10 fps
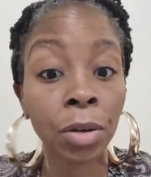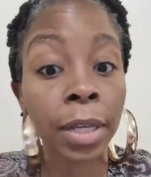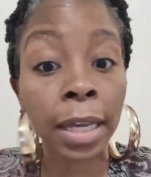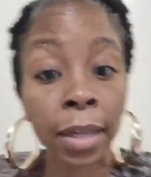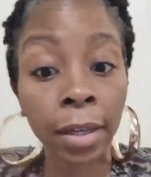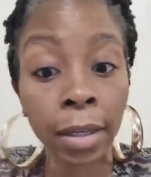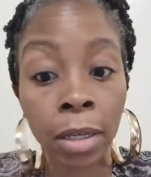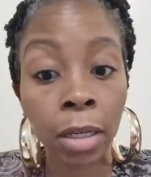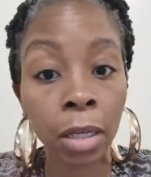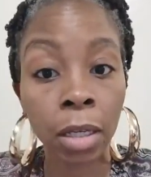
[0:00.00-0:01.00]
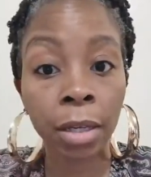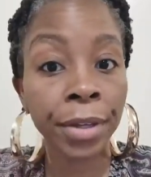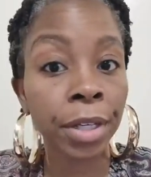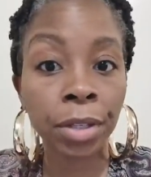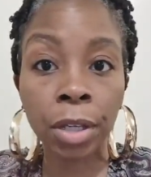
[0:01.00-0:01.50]
Okay.
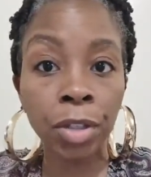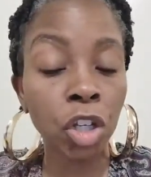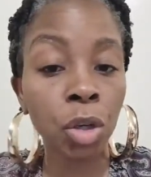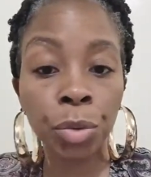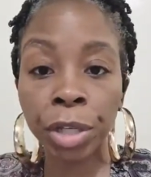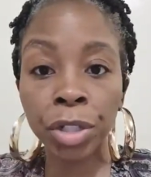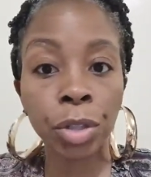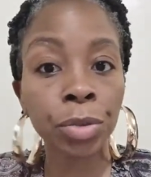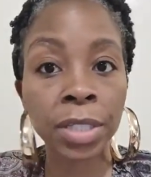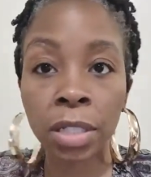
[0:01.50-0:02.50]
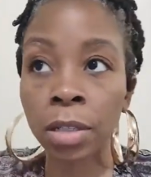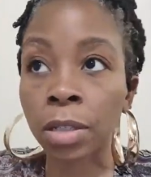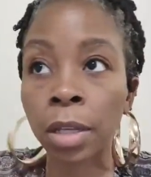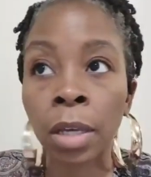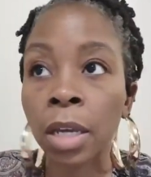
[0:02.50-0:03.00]
It it don't it don't
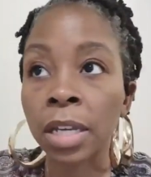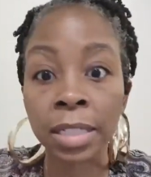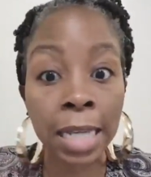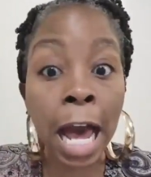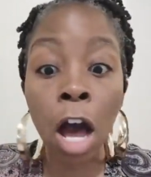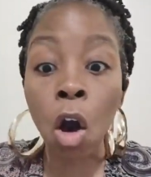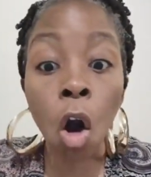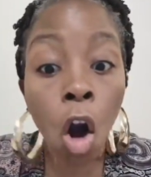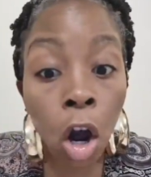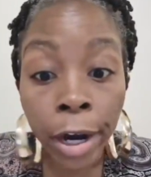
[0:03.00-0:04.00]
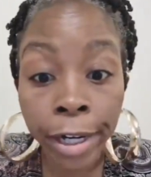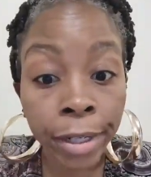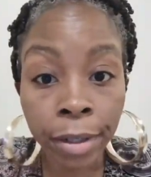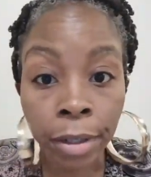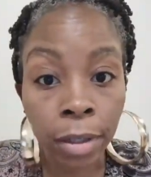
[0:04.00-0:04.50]
it it's not
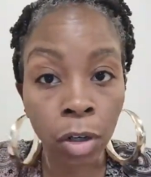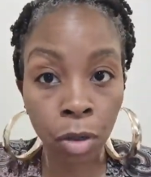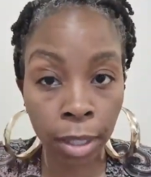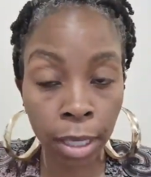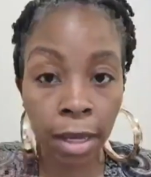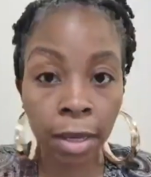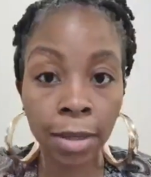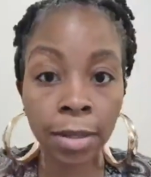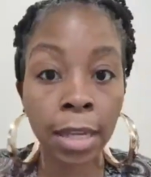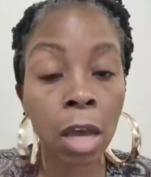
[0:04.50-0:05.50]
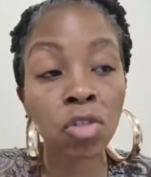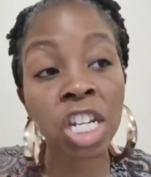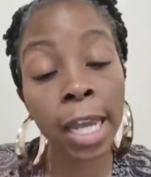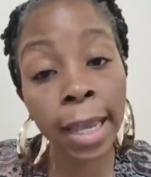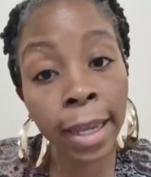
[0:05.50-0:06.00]
hard. Okay. Now
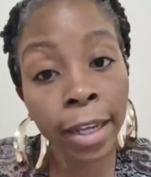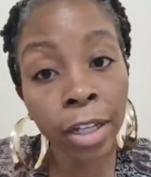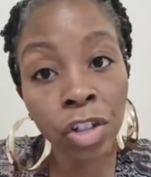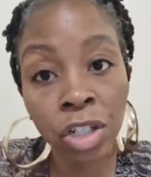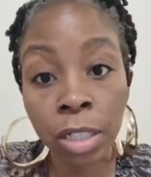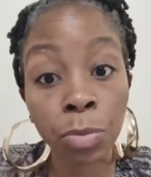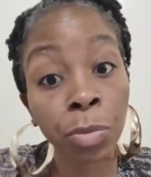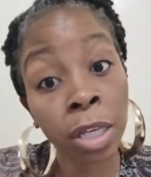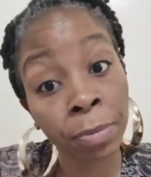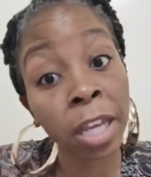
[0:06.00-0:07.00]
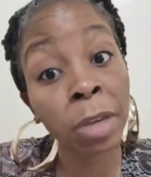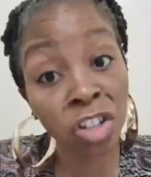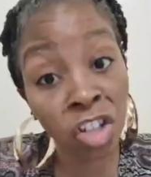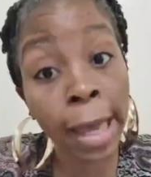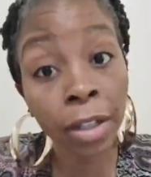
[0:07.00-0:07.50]
change it it may be
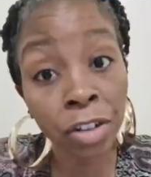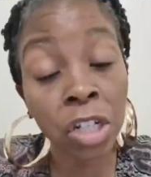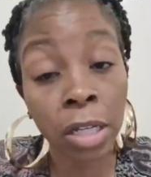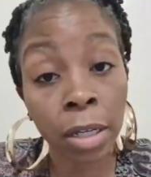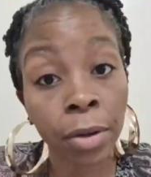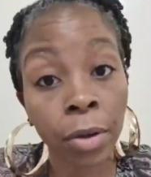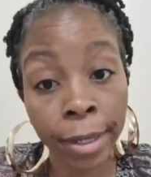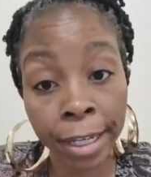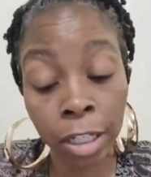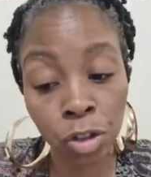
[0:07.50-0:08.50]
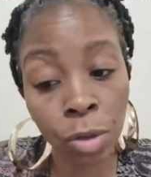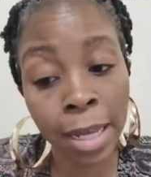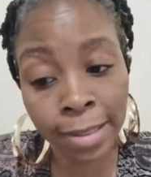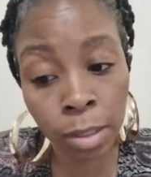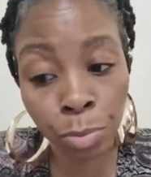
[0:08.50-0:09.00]
challenging okay? Because you got
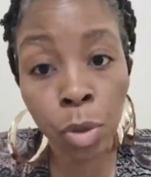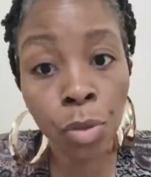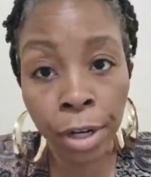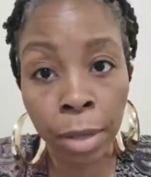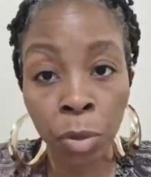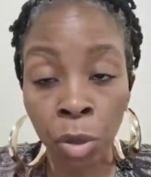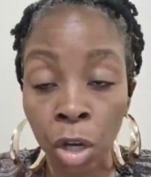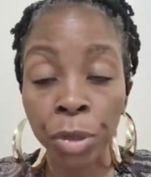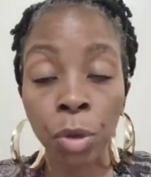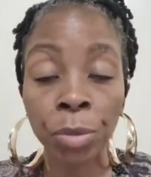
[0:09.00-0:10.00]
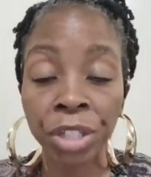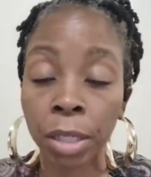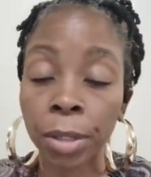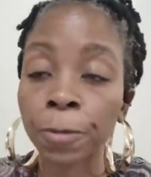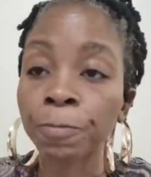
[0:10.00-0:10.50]
some programming going on
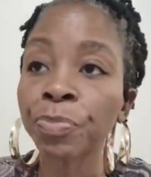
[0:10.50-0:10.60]
within you.